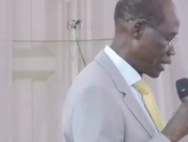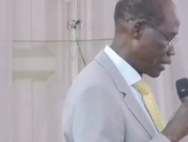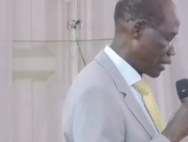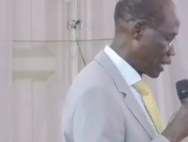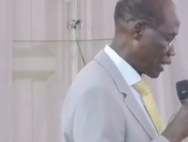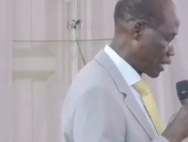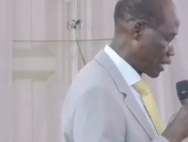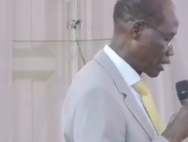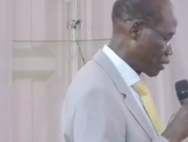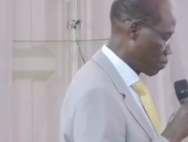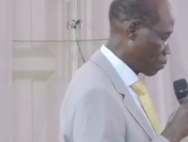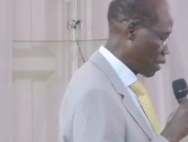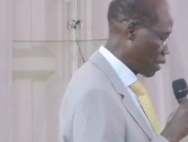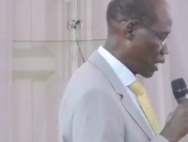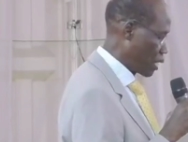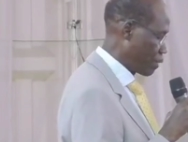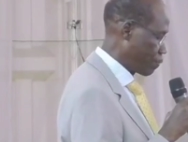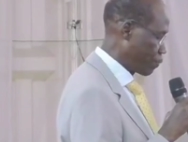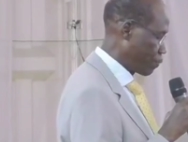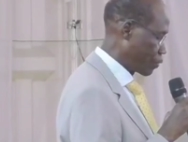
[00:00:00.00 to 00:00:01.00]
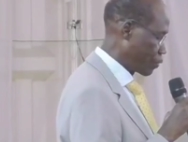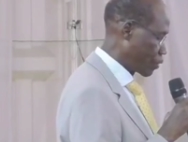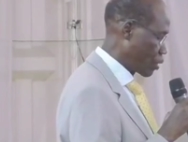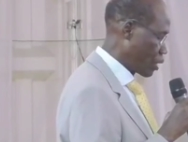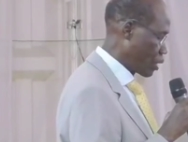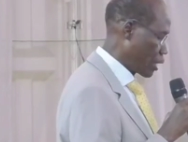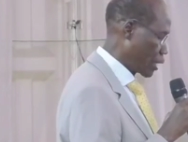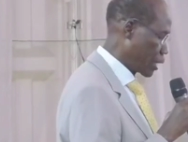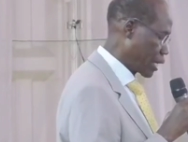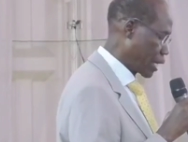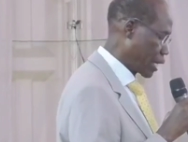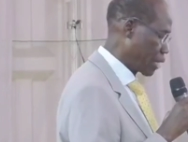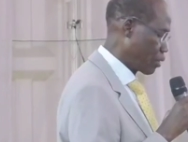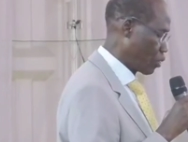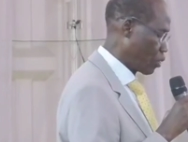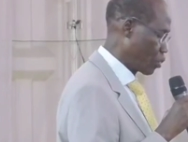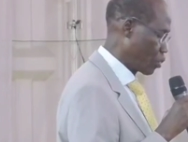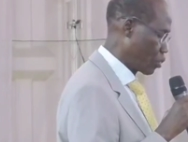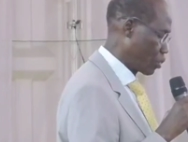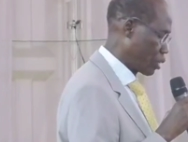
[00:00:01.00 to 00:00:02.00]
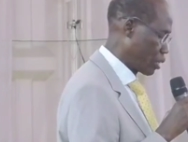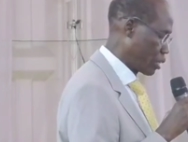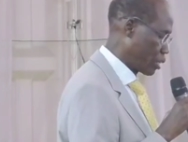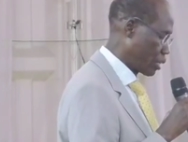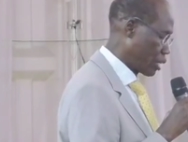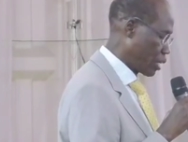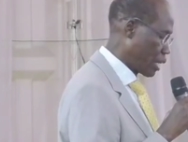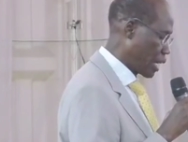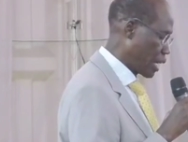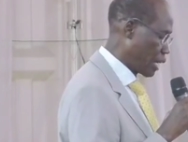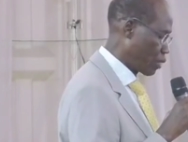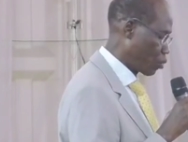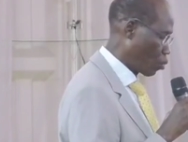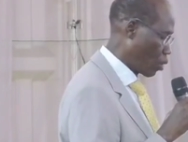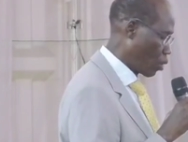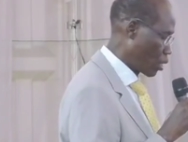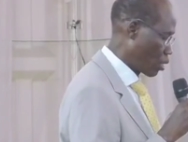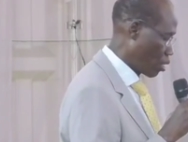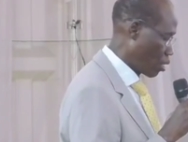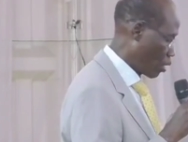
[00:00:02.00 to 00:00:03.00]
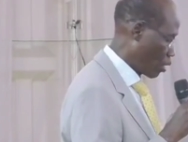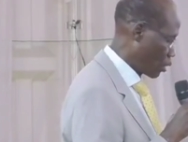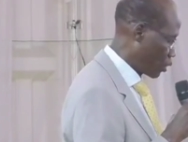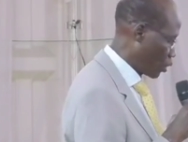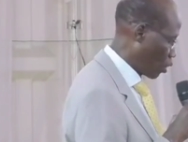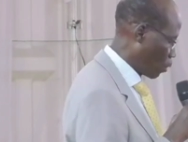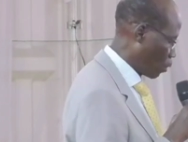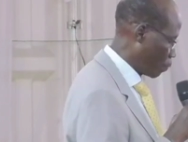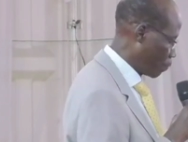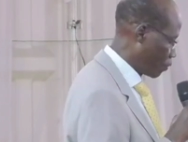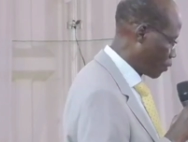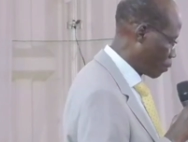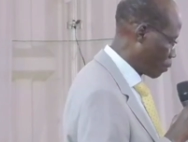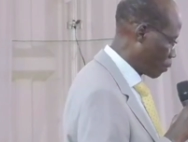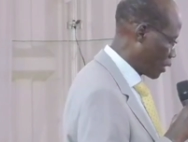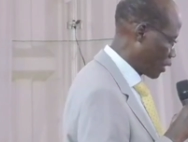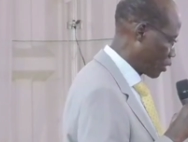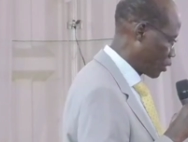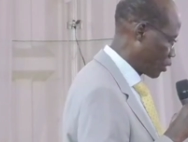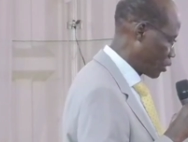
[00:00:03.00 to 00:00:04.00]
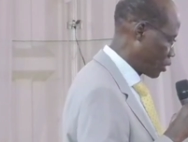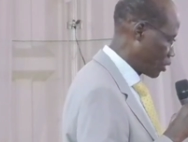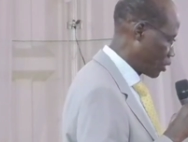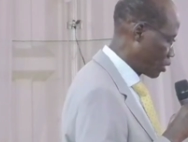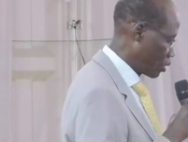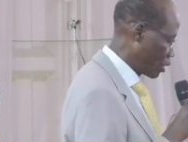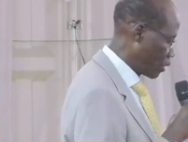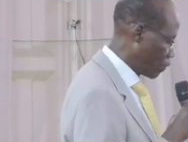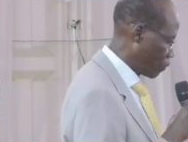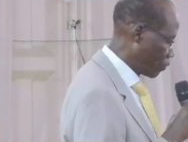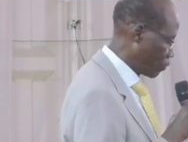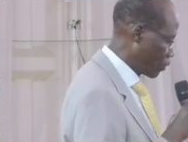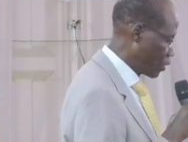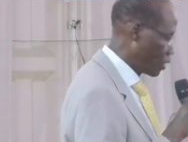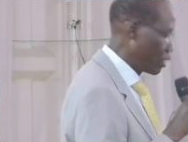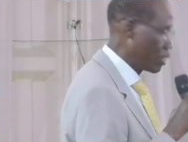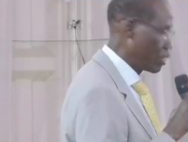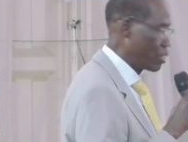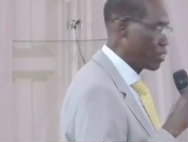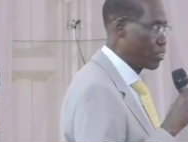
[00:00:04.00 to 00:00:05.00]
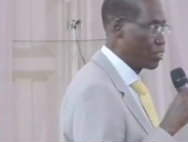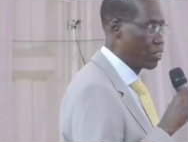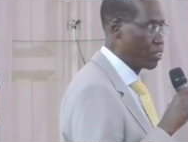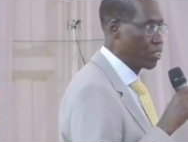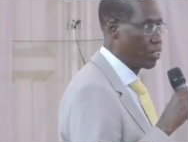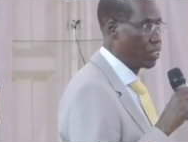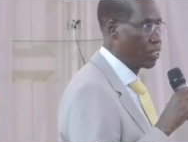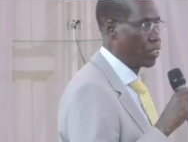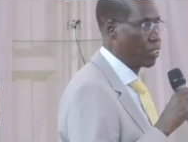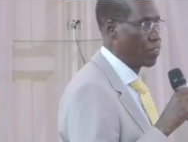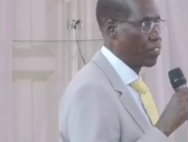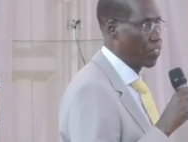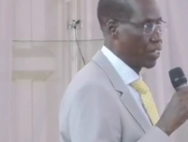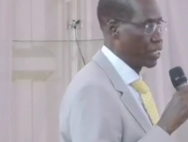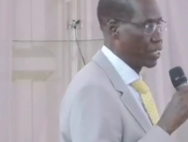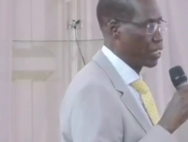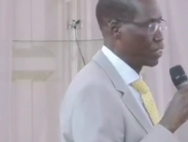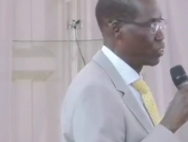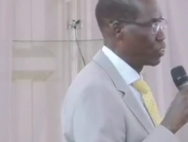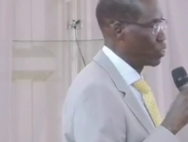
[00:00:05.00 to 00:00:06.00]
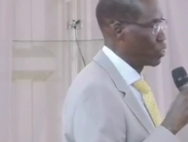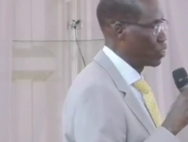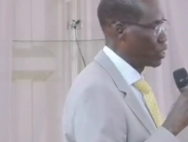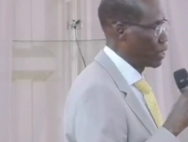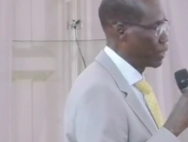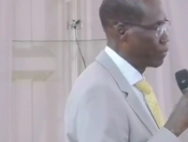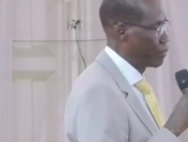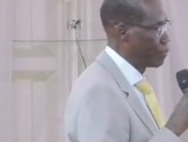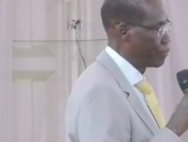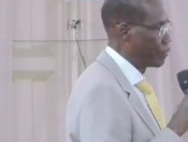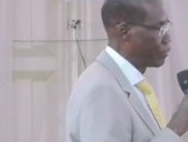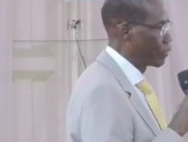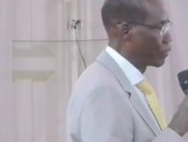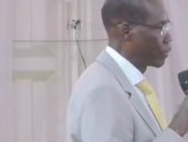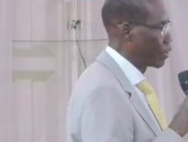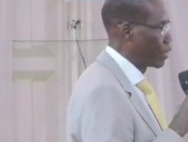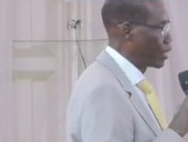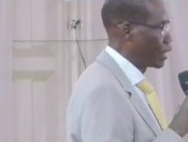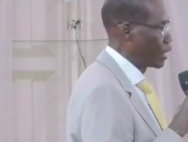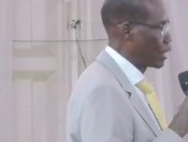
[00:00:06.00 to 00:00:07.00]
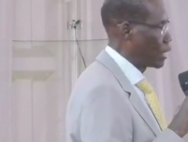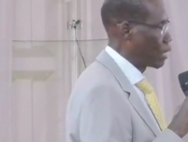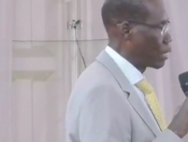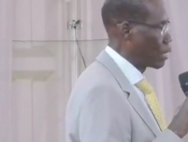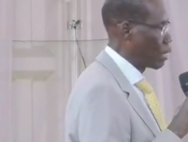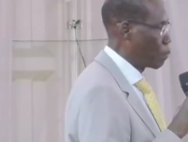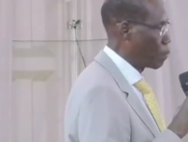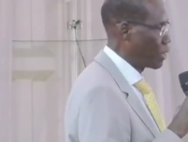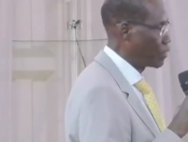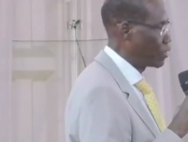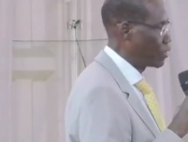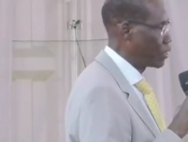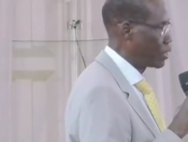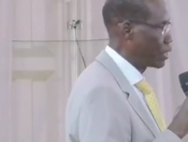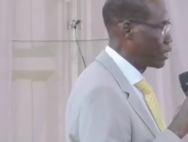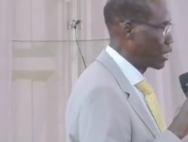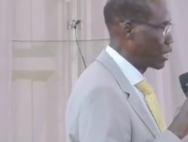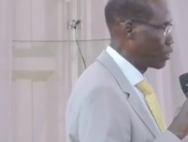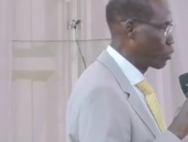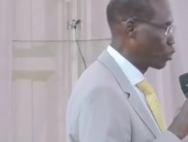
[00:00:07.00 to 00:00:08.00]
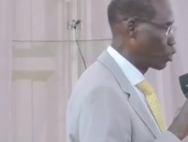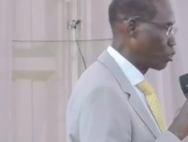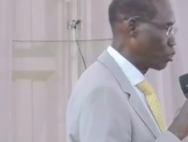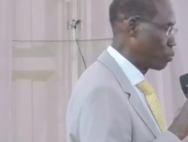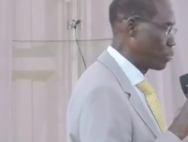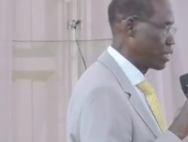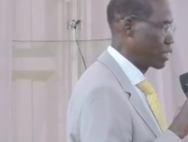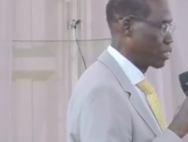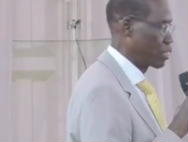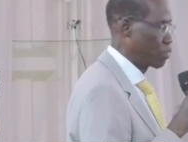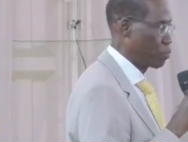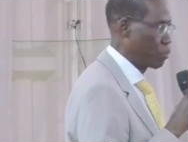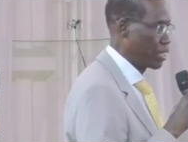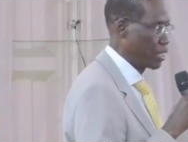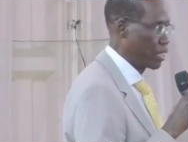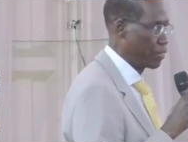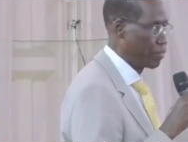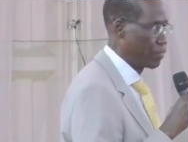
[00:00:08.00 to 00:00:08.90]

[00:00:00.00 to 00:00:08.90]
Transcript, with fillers: and expand girl hostel as one of our top priorities in this financial year. The capacity has already been explained